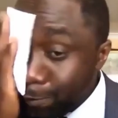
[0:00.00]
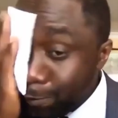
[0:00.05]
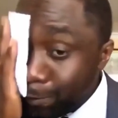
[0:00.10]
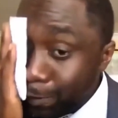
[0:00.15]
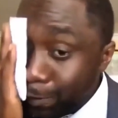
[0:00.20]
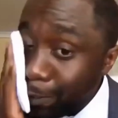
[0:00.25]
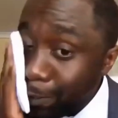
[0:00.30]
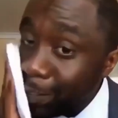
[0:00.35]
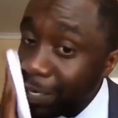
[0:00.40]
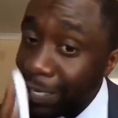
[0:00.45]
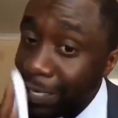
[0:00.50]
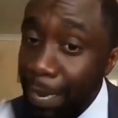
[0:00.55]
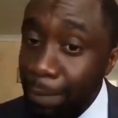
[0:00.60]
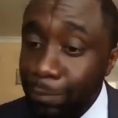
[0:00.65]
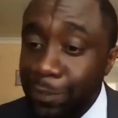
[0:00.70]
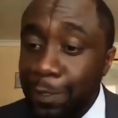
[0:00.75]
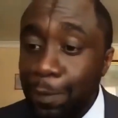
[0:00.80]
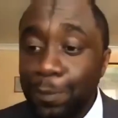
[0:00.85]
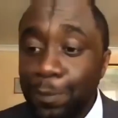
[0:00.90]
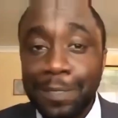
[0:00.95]
you will know that I'm
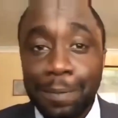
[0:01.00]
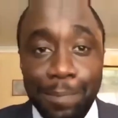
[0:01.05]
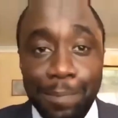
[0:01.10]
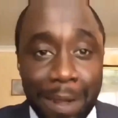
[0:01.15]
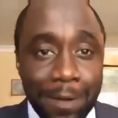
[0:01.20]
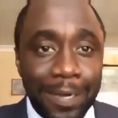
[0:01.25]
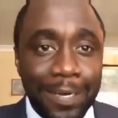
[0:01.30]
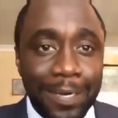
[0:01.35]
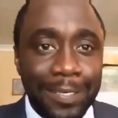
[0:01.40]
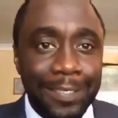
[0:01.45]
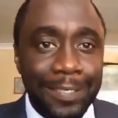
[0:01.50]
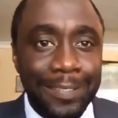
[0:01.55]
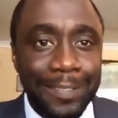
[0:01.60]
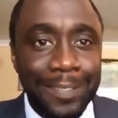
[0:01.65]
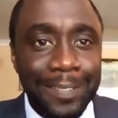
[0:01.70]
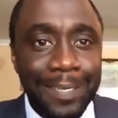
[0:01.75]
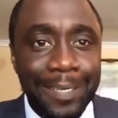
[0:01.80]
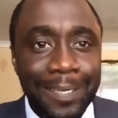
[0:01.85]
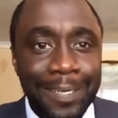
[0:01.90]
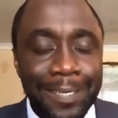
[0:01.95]
South American
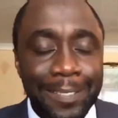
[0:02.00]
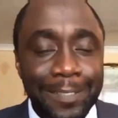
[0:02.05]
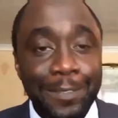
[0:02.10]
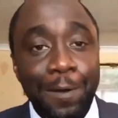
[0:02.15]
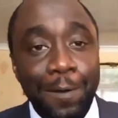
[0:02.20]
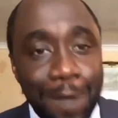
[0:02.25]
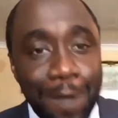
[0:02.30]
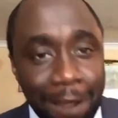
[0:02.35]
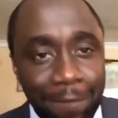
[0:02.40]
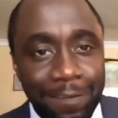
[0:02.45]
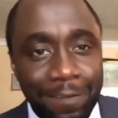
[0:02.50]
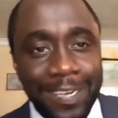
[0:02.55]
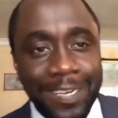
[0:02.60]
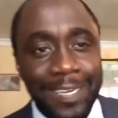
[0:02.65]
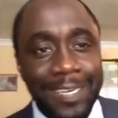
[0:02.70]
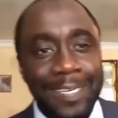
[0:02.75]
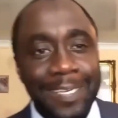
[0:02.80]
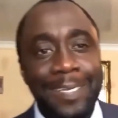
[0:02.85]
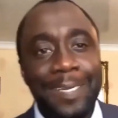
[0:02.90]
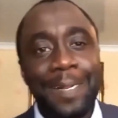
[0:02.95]

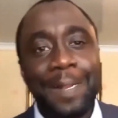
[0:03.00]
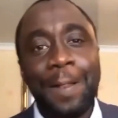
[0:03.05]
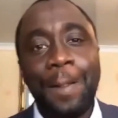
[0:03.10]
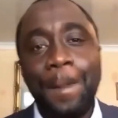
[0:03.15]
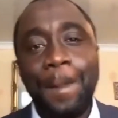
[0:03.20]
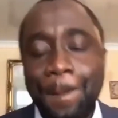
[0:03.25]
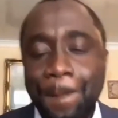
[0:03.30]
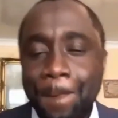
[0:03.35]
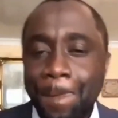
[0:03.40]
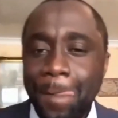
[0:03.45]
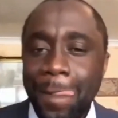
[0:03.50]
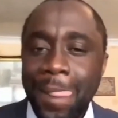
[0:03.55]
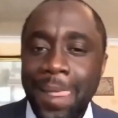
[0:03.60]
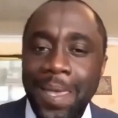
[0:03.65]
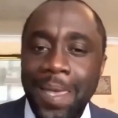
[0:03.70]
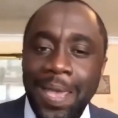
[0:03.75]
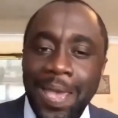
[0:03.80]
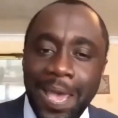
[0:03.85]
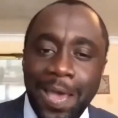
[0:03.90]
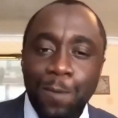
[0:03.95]
geographically.
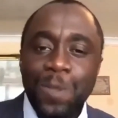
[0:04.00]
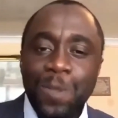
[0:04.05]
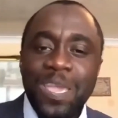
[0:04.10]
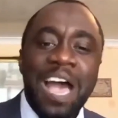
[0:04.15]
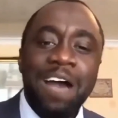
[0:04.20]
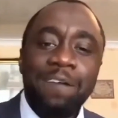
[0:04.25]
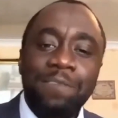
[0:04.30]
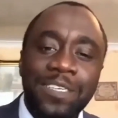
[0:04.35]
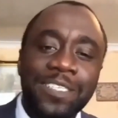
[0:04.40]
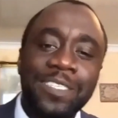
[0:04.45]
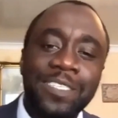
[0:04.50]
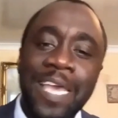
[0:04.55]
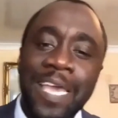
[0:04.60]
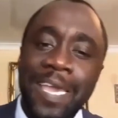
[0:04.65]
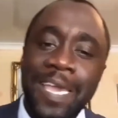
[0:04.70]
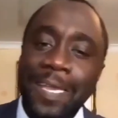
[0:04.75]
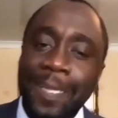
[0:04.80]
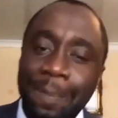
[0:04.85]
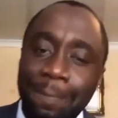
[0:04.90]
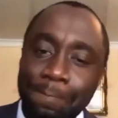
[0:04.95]
And we have a
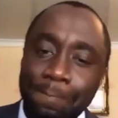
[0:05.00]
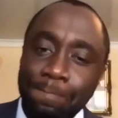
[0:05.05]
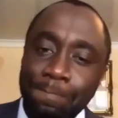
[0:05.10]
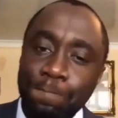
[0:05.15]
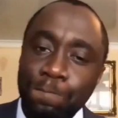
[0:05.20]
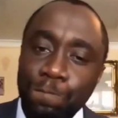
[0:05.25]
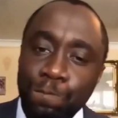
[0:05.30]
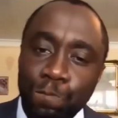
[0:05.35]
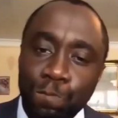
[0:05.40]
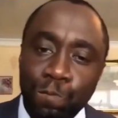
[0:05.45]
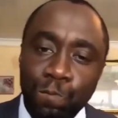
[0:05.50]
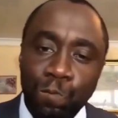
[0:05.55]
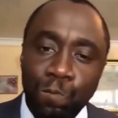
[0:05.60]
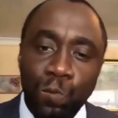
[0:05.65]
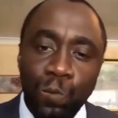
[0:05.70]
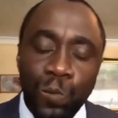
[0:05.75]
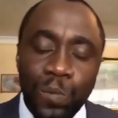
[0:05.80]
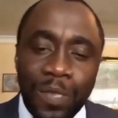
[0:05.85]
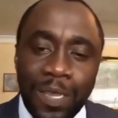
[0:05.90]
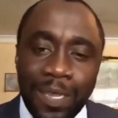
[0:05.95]
saying
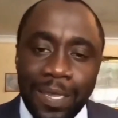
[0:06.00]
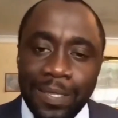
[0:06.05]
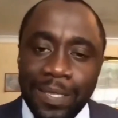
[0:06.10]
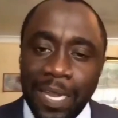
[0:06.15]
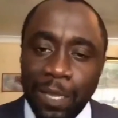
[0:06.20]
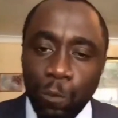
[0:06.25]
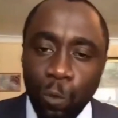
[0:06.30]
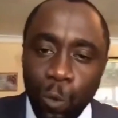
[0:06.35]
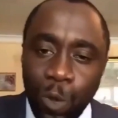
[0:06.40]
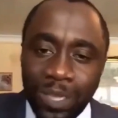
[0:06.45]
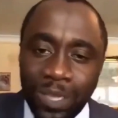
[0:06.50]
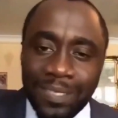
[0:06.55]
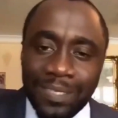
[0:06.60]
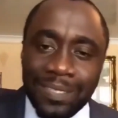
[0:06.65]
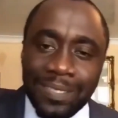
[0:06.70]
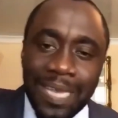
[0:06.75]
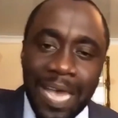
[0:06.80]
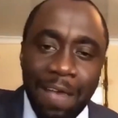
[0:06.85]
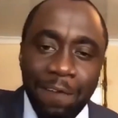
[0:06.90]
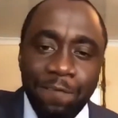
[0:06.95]
that what
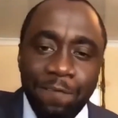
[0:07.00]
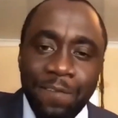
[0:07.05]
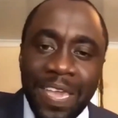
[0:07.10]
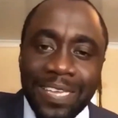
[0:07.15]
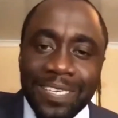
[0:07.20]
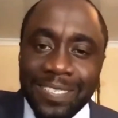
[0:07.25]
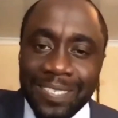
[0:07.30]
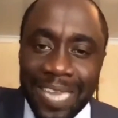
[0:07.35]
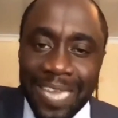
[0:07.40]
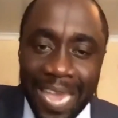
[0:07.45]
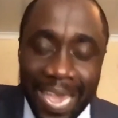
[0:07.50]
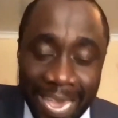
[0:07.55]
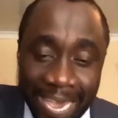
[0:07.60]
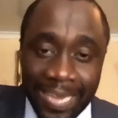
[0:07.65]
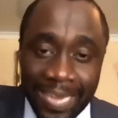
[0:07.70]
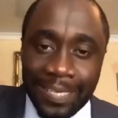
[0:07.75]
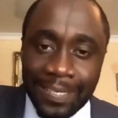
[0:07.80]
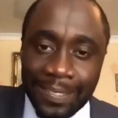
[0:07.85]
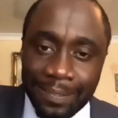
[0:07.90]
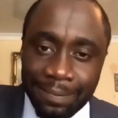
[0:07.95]
affects the
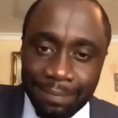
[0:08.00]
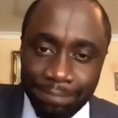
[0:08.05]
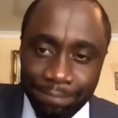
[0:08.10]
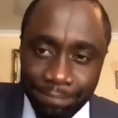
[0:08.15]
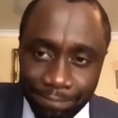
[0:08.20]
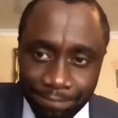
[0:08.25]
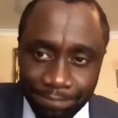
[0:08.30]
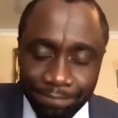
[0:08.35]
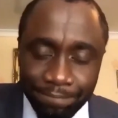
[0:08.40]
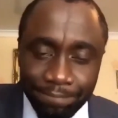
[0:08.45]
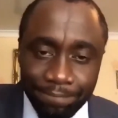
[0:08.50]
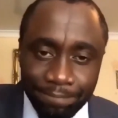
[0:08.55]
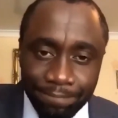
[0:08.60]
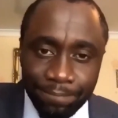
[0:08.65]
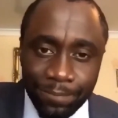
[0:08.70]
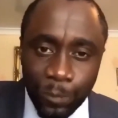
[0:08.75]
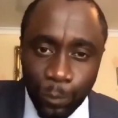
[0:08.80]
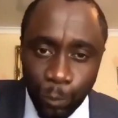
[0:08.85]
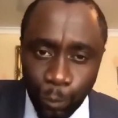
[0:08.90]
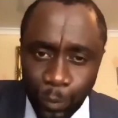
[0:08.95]
head
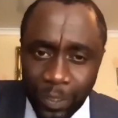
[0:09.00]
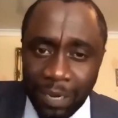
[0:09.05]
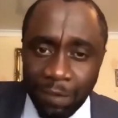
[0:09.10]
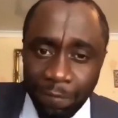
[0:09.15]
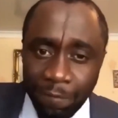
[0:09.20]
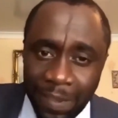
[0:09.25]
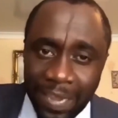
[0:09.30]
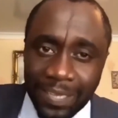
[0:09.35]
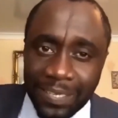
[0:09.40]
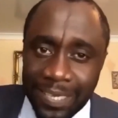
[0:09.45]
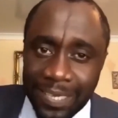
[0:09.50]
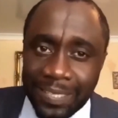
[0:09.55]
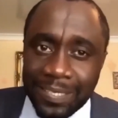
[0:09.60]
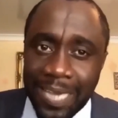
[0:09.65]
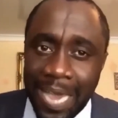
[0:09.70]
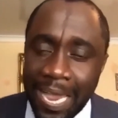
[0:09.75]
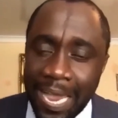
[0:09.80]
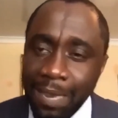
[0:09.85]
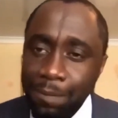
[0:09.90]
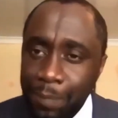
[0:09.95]
would affect the
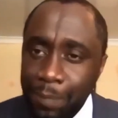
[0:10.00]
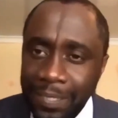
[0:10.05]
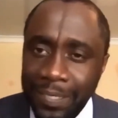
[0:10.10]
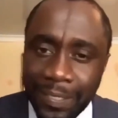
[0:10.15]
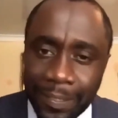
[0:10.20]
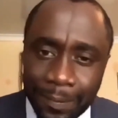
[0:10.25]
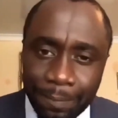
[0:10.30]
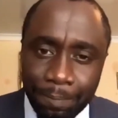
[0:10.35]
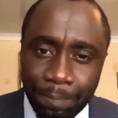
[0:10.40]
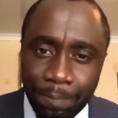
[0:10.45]
entire body.